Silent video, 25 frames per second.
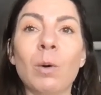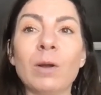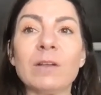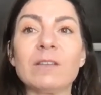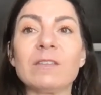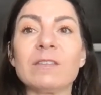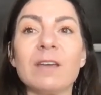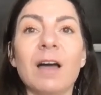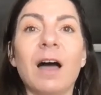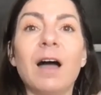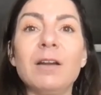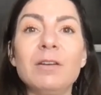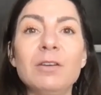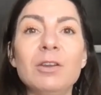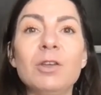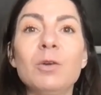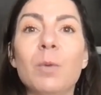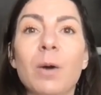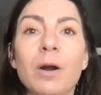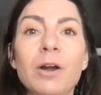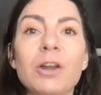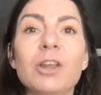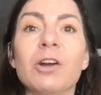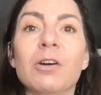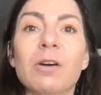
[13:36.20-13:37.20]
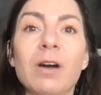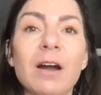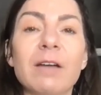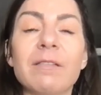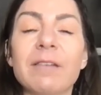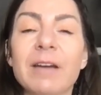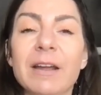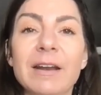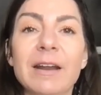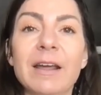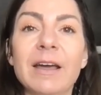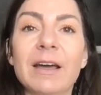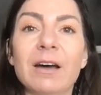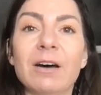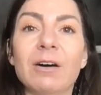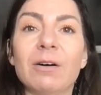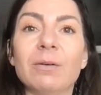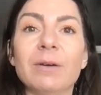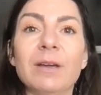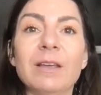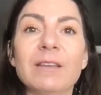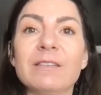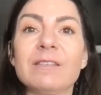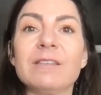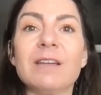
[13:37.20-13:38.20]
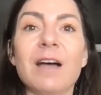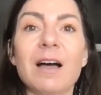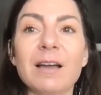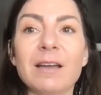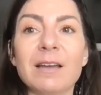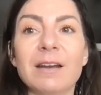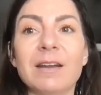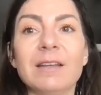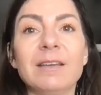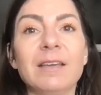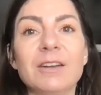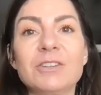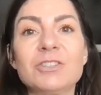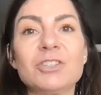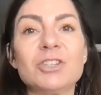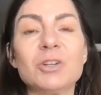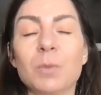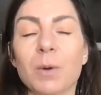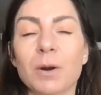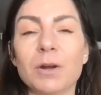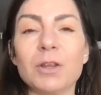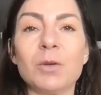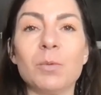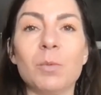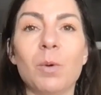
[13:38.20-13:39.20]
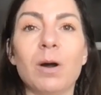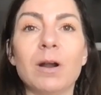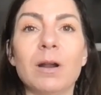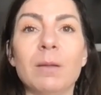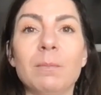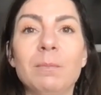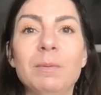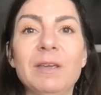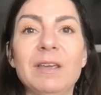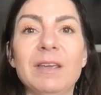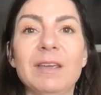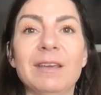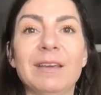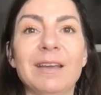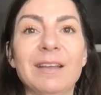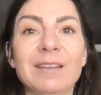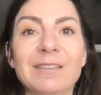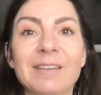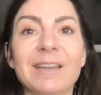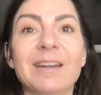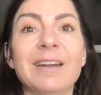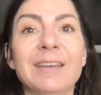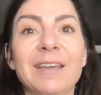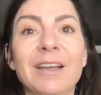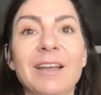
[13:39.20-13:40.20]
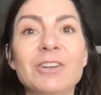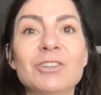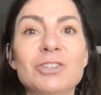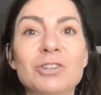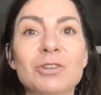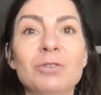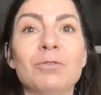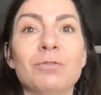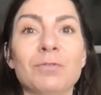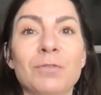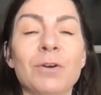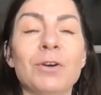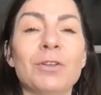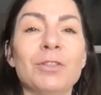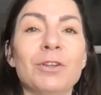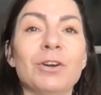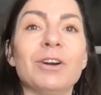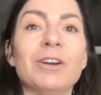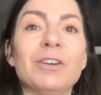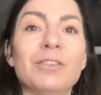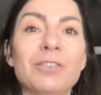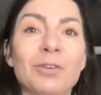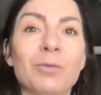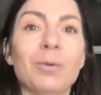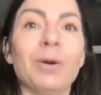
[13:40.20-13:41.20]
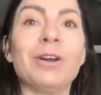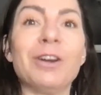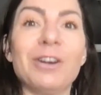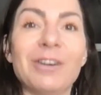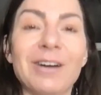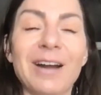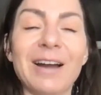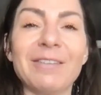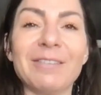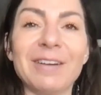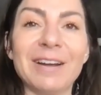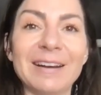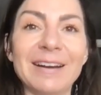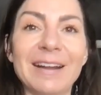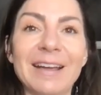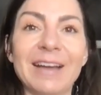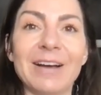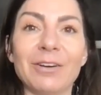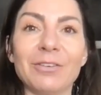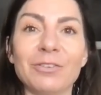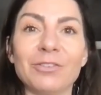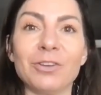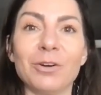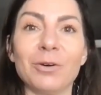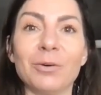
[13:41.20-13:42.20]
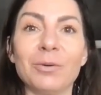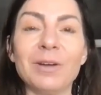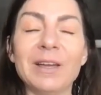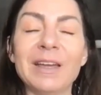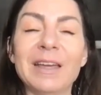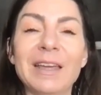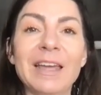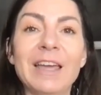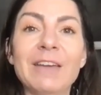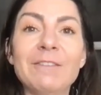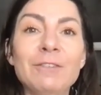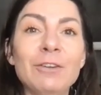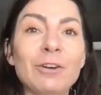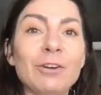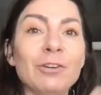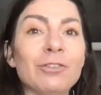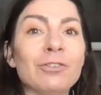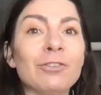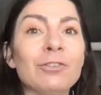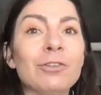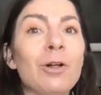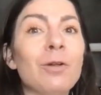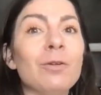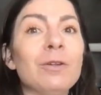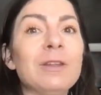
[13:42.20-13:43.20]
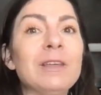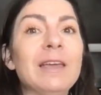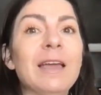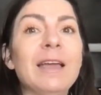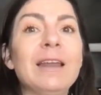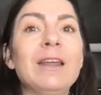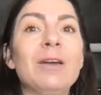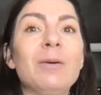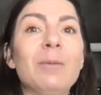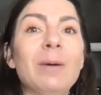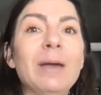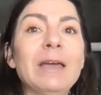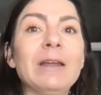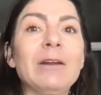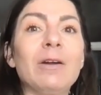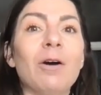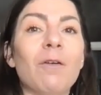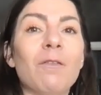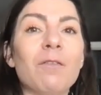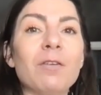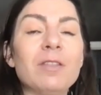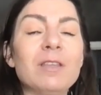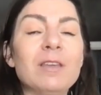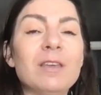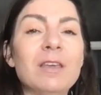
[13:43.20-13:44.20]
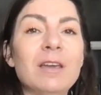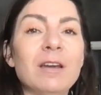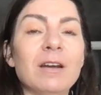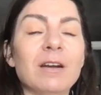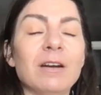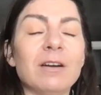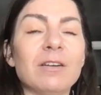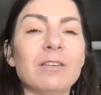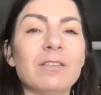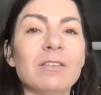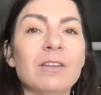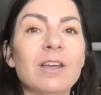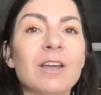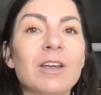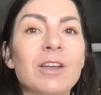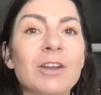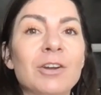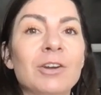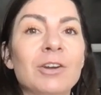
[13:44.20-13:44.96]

what's gotten you where you're at right now is not going to get you where you want to be. It's going to get you further into where you're at right now. So if you're slowly gaining weight over the years,